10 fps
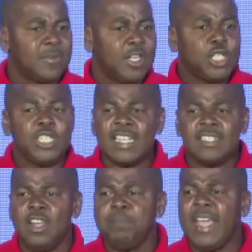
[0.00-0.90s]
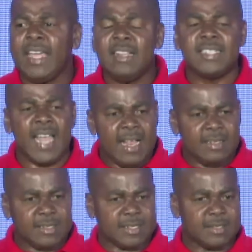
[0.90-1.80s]
She's just not making
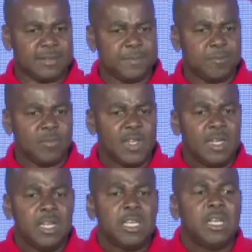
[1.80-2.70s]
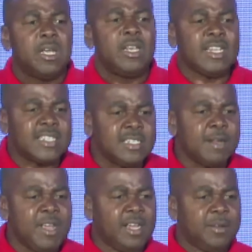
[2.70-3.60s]
sense. Listen to
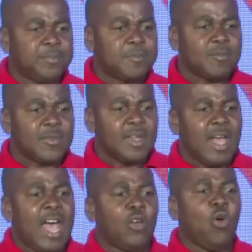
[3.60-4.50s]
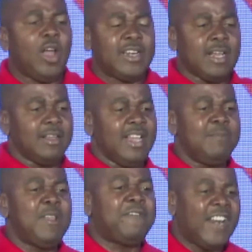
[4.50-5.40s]
me. In
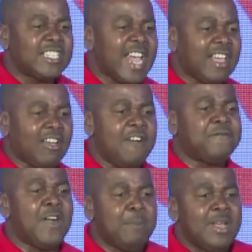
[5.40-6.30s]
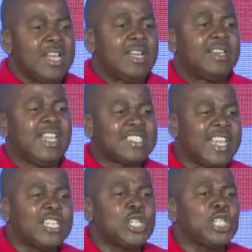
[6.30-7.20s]
the village I come from, they
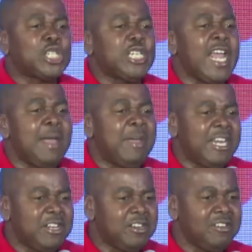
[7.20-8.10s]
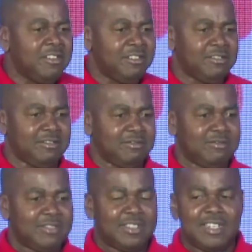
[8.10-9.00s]
say she's shaming you.
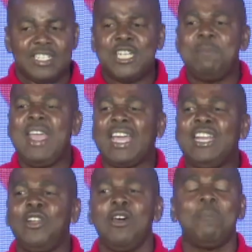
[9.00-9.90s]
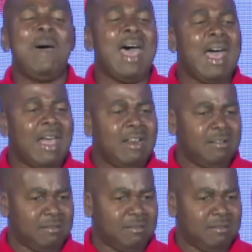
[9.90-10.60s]
She's making you look bad.